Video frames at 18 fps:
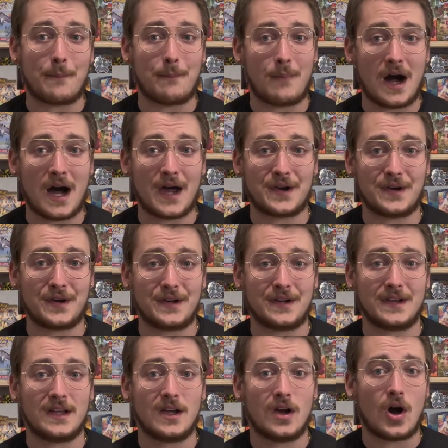
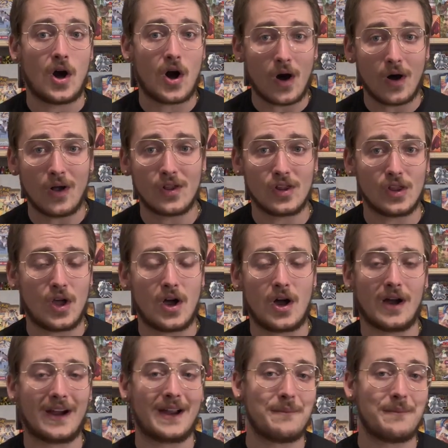Modern all along,